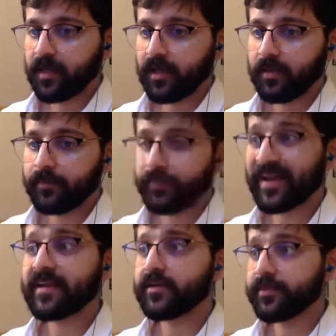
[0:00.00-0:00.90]

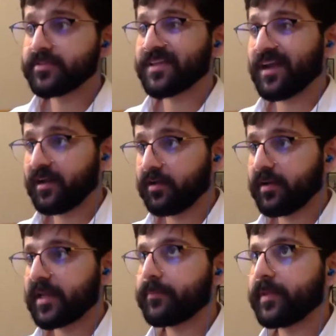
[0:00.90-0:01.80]
But I ended up using
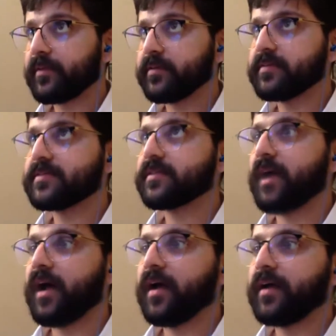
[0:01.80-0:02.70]
Ionic because
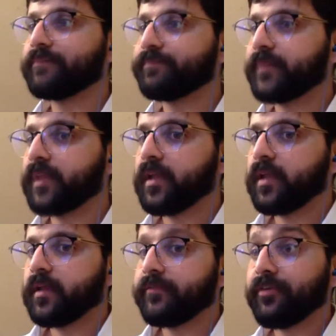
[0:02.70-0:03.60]

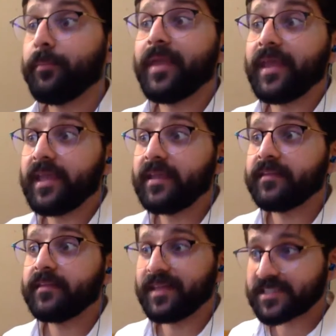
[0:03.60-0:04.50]
for
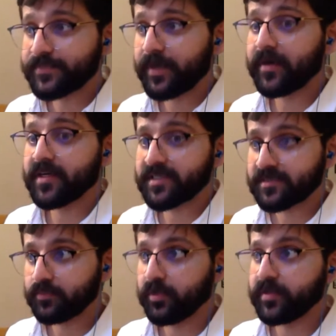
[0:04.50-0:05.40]
me, the
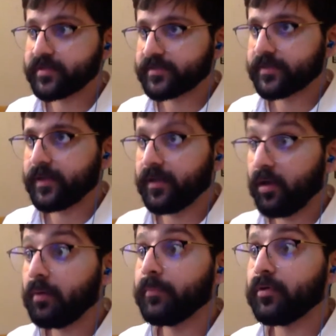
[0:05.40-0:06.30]
experience was a
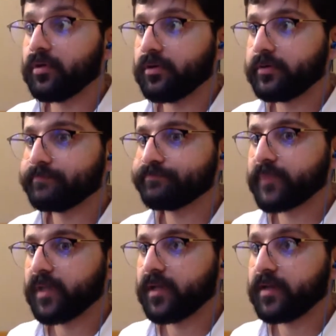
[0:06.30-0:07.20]
lot more
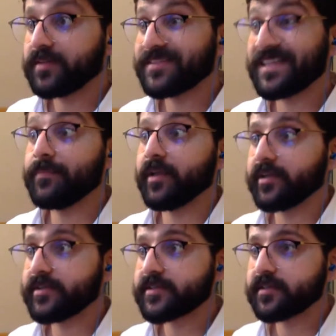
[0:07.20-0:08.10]

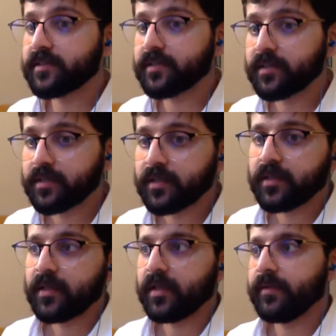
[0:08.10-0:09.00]
seamless.
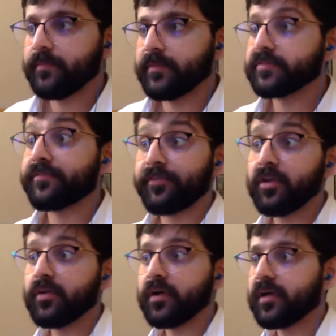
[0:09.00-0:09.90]
There was
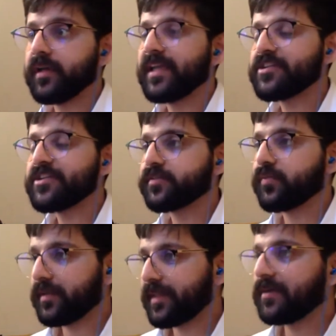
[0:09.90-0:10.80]
fewer issues
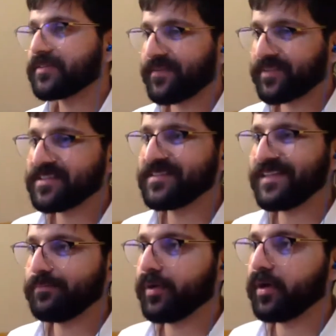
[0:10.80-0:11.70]
that I was having to
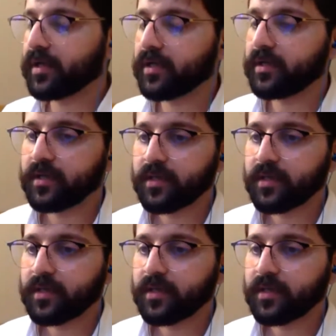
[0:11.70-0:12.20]
debug.